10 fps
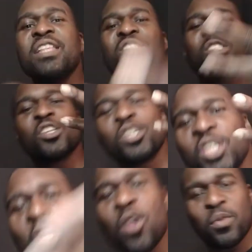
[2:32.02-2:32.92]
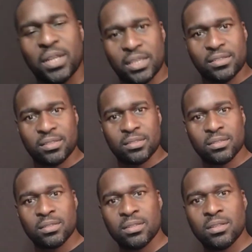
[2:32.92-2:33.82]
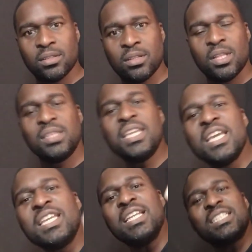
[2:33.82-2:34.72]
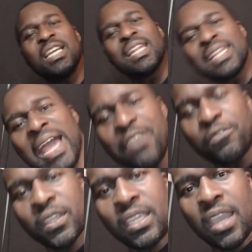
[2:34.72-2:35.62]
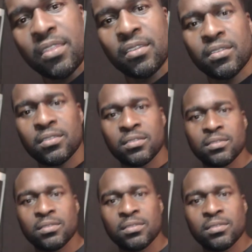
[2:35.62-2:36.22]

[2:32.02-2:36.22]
insecurities. Nigga, get your life together.